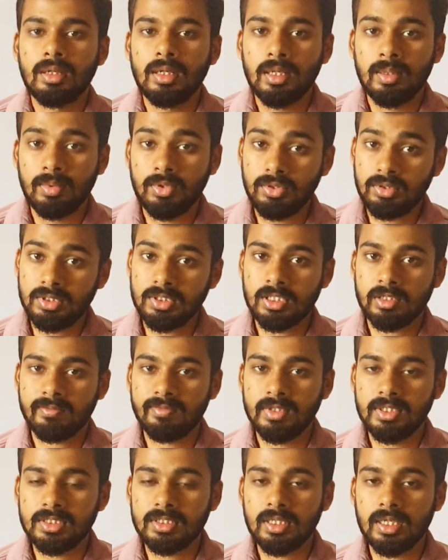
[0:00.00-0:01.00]
above the
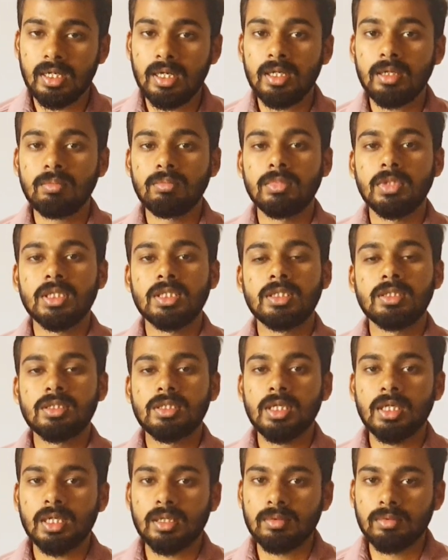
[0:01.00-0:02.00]
surface there are
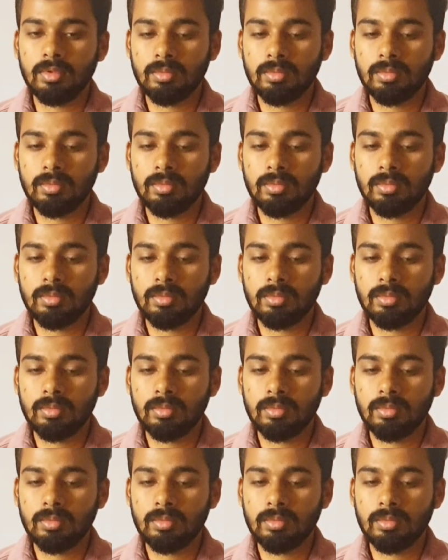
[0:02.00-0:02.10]
mixture,